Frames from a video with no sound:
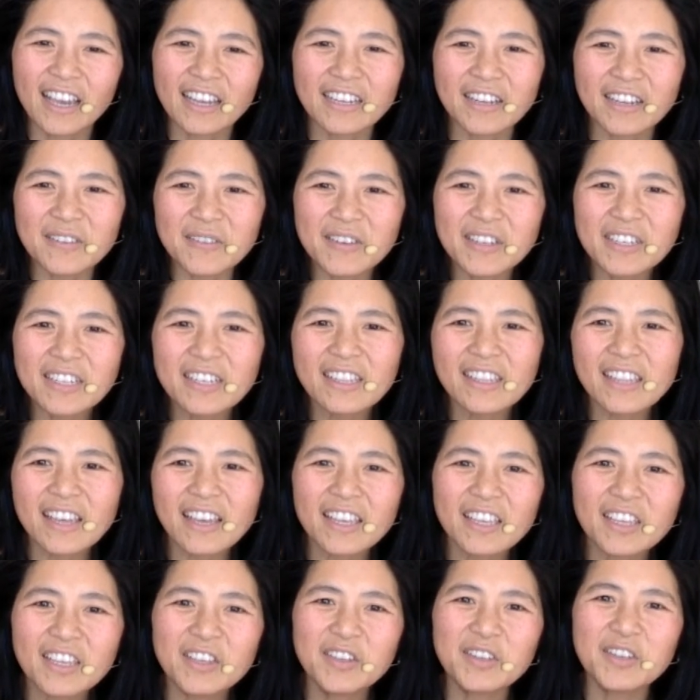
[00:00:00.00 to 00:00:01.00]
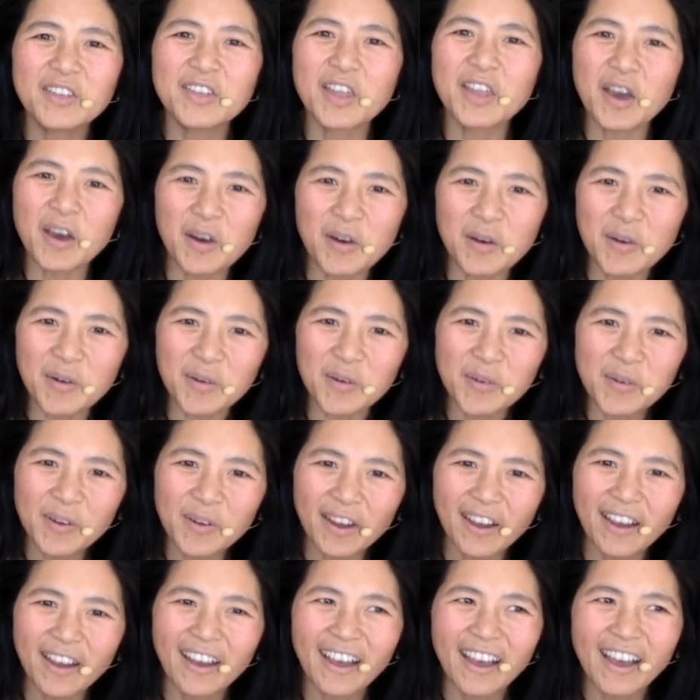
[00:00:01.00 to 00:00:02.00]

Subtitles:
and I want to let you know